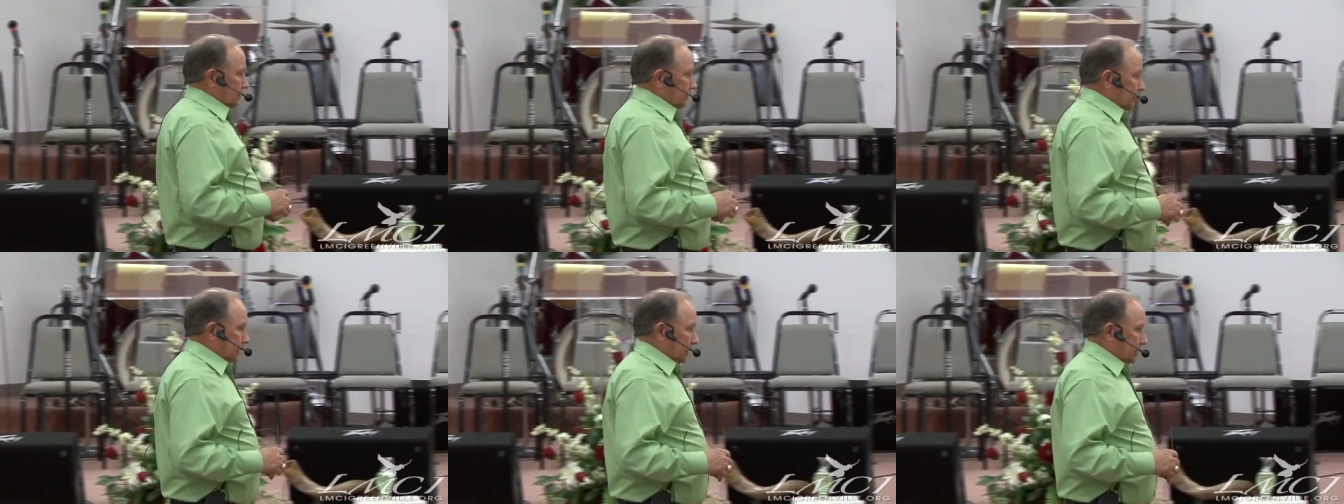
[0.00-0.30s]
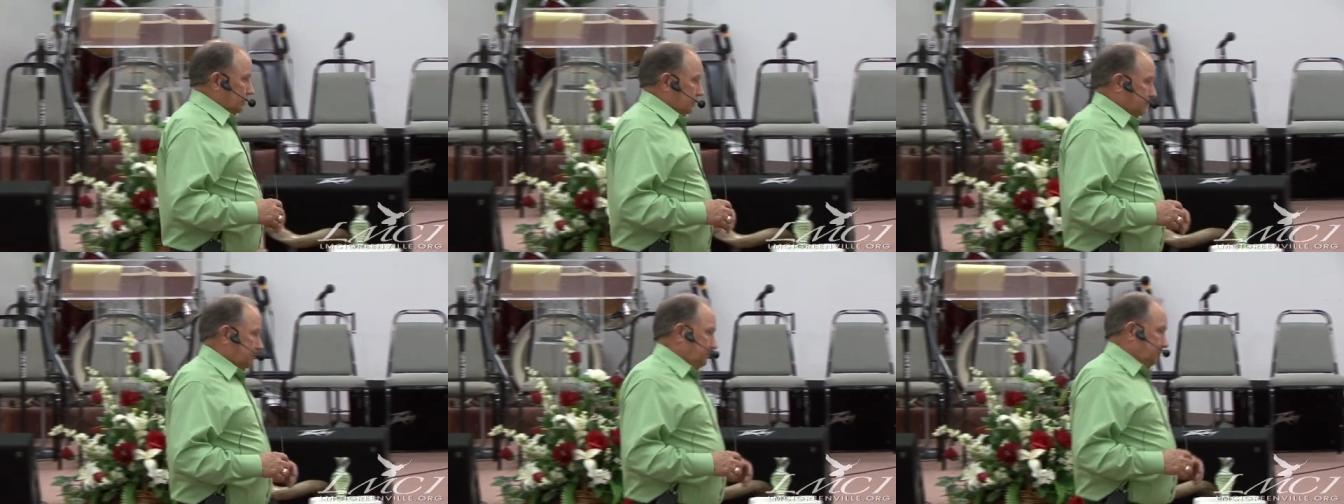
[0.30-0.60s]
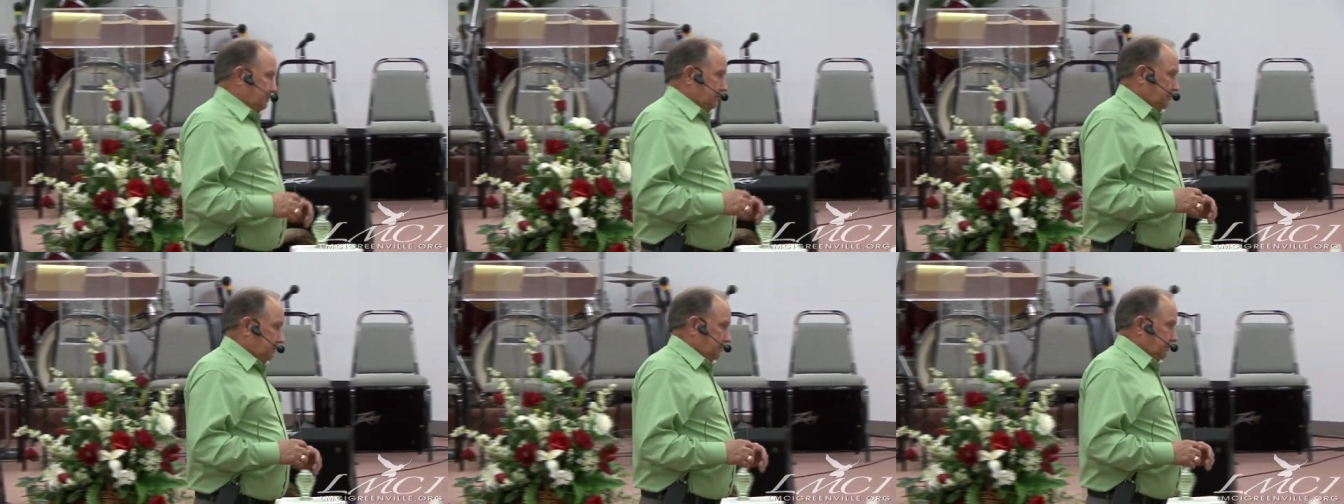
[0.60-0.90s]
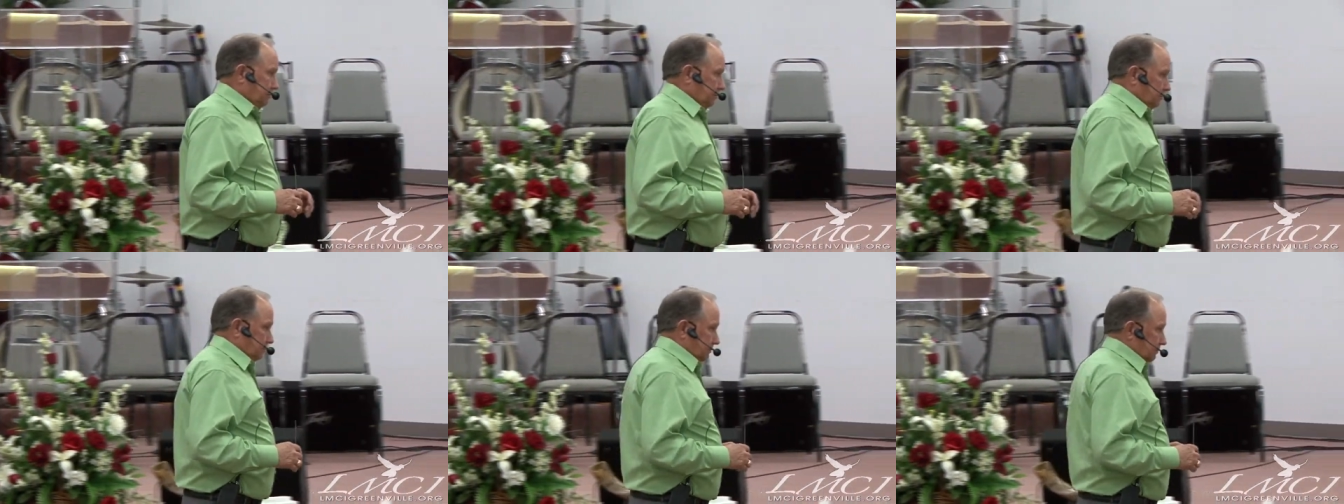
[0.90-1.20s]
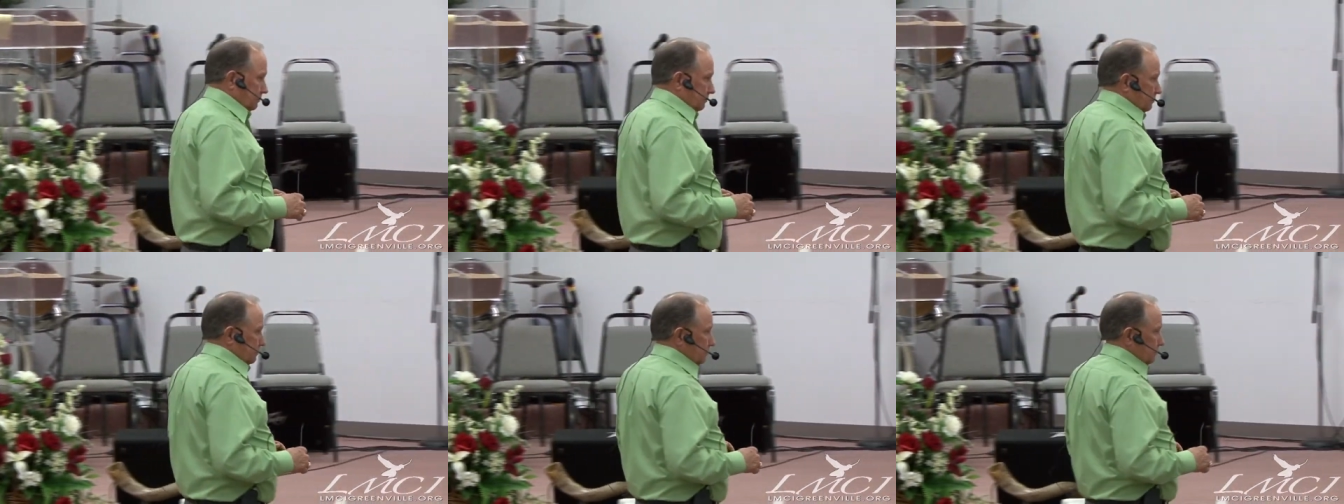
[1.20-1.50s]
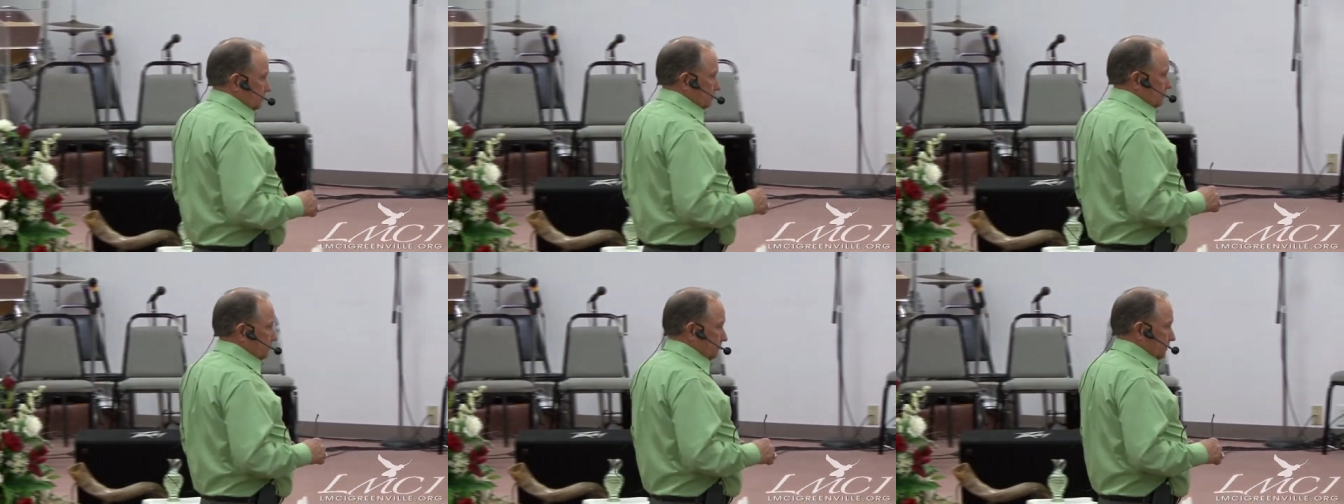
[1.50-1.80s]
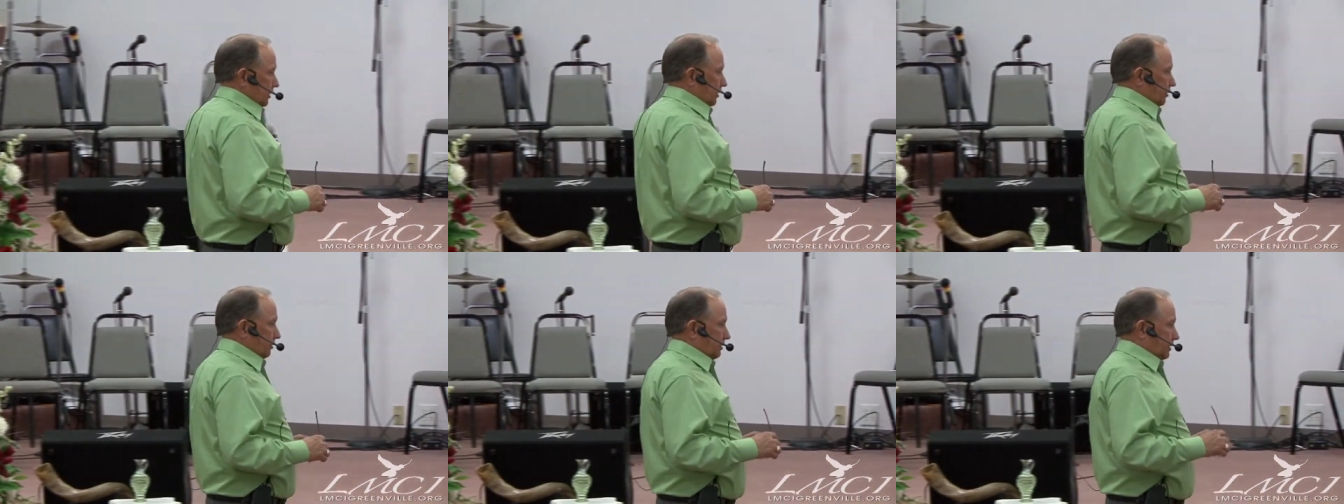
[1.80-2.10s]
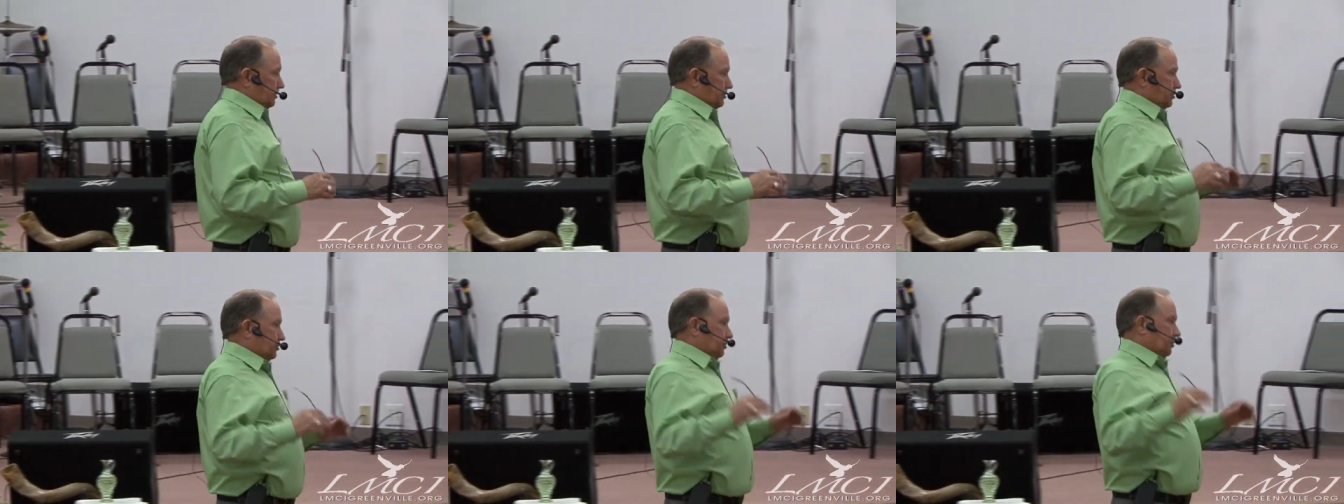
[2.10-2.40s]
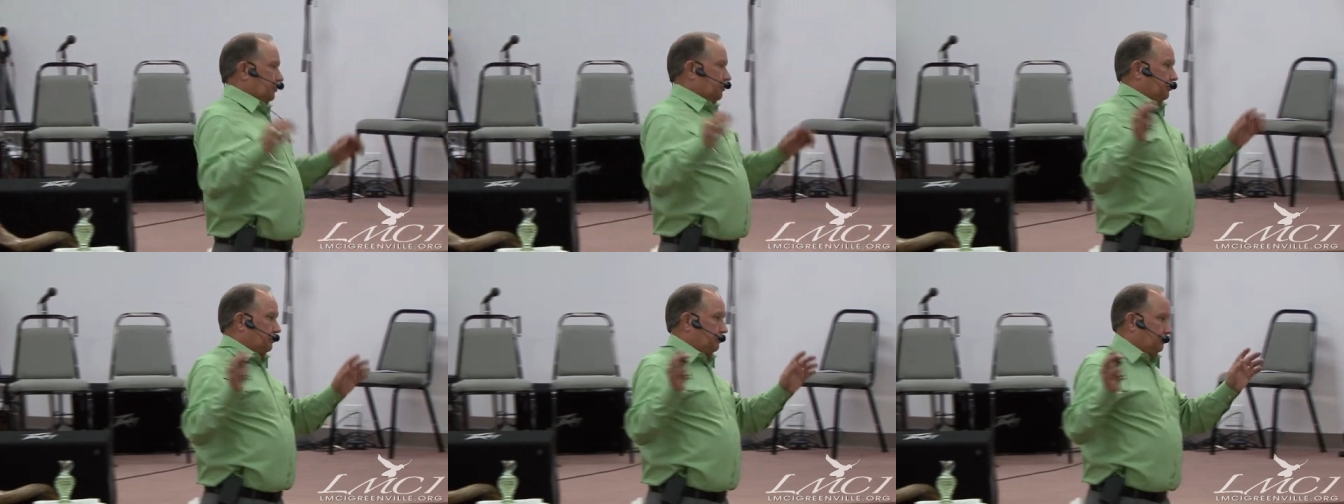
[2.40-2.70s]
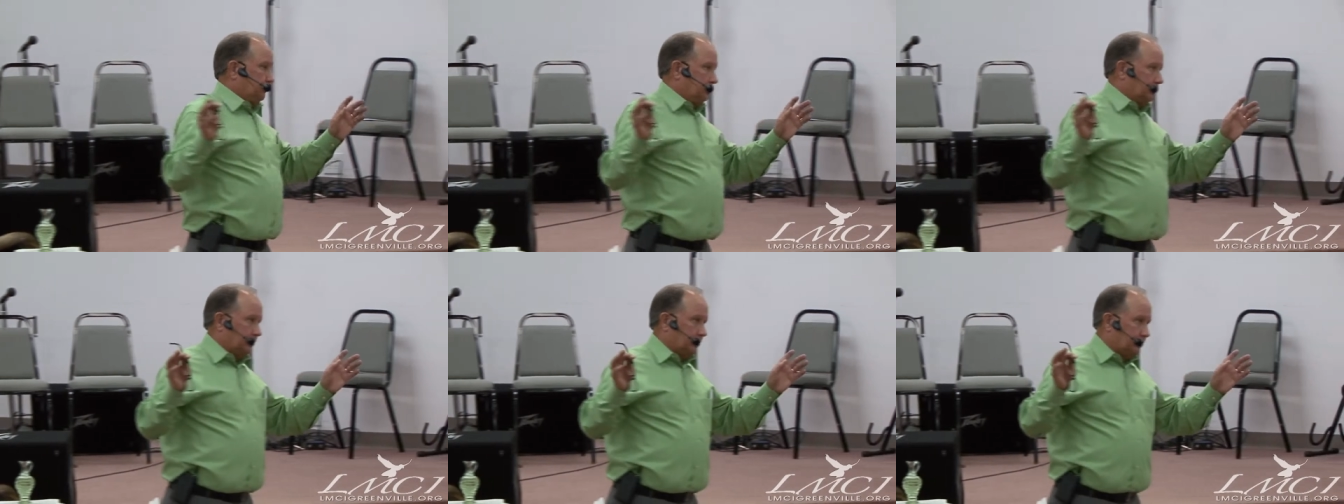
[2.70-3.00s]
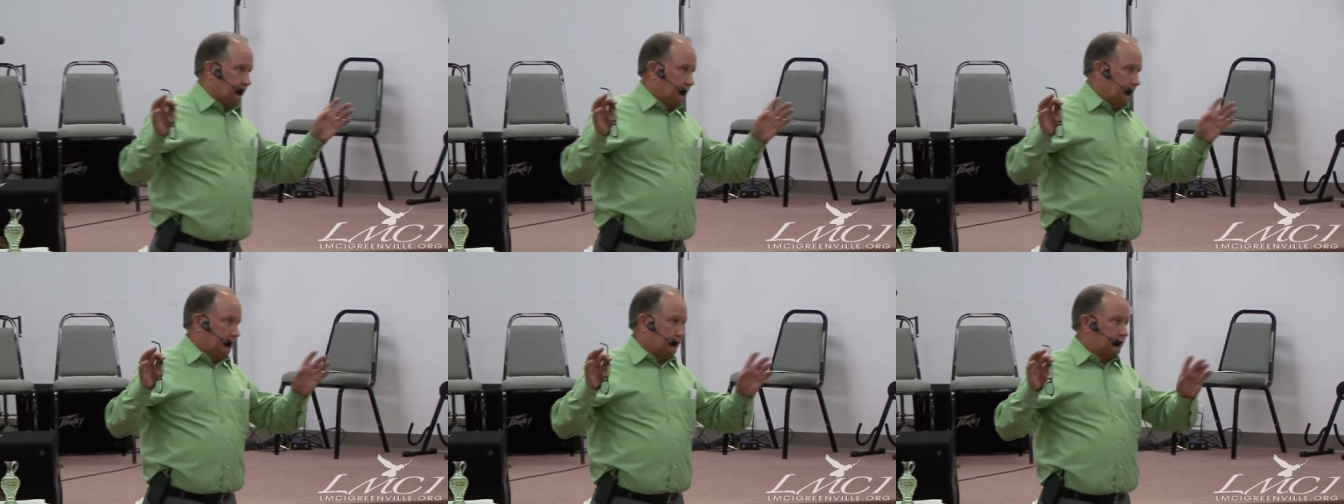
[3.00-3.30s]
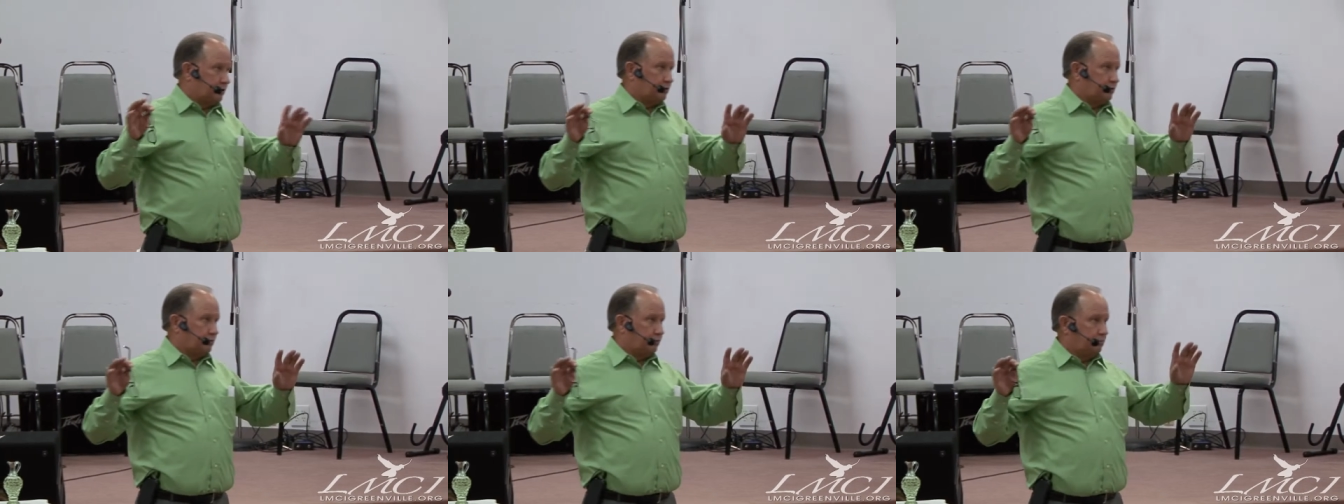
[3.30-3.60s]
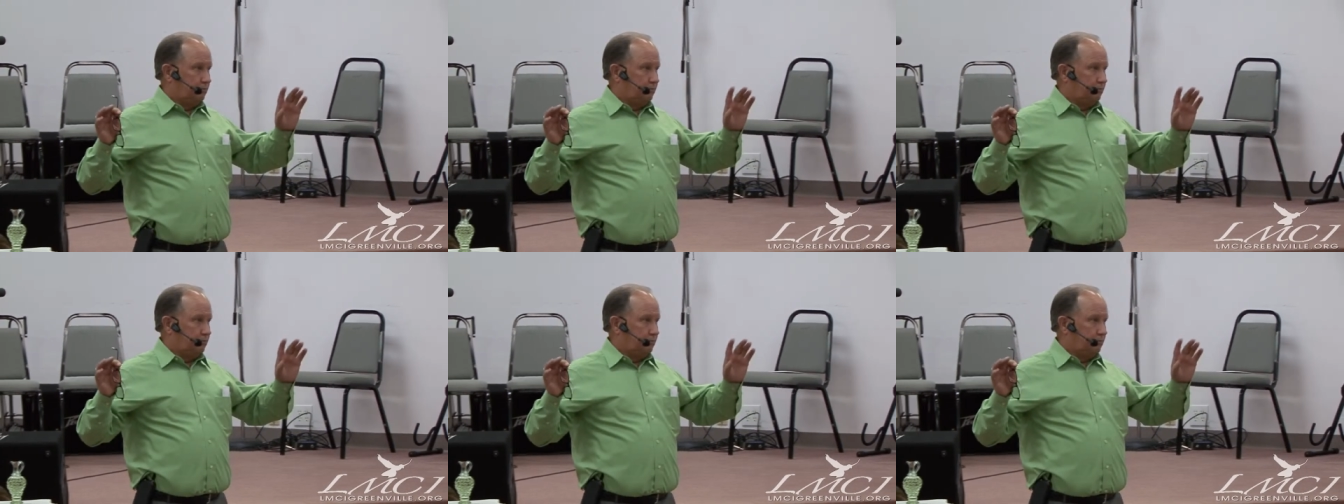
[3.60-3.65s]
that there is no, you know, there's